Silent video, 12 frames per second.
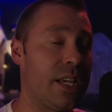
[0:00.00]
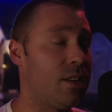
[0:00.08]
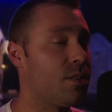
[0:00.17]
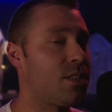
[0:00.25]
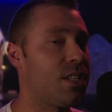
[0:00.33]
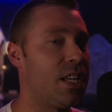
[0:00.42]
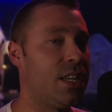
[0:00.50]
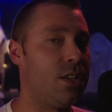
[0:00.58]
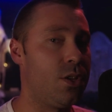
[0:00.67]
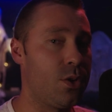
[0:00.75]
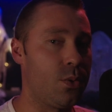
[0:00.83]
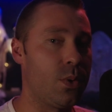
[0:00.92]
and I'll see
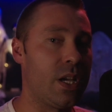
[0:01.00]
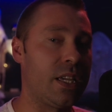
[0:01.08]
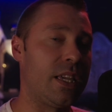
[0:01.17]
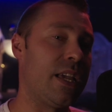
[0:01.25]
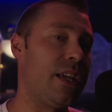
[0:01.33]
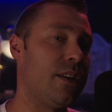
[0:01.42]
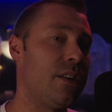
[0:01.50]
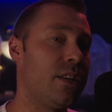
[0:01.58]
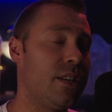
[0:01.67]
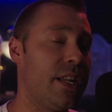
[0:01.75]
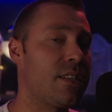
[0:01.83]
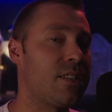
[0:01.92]
you again
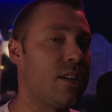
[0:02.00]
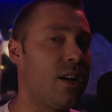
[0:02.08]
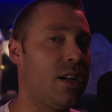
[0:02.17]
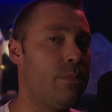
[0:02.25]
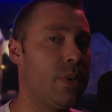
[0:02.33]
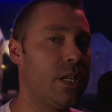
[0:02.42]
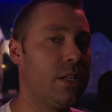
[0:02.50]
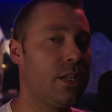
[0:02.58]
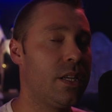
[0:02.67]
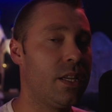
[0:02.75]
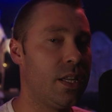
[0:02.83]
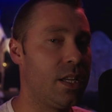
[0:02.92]
next time
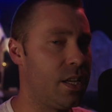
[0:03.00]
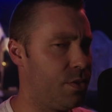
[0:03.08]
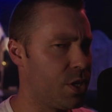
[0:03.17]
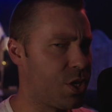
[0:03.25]
in the